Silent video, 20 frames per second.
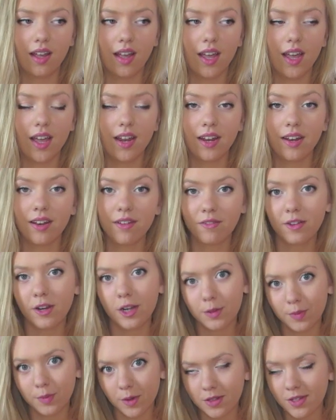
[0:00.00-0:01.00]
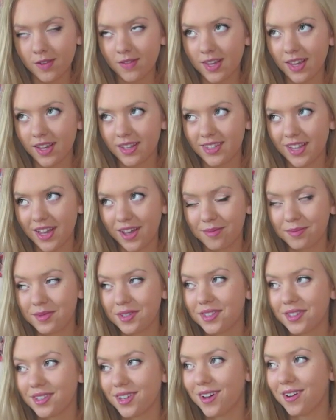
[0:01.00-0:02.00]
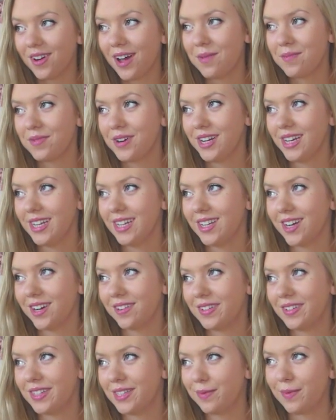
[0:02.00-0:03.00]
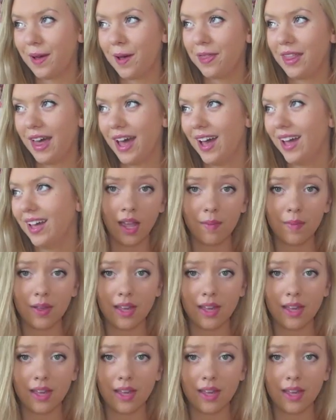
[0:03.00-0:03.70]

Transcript: And I didn't finish most of the exams, so I'm pretty nervous about that.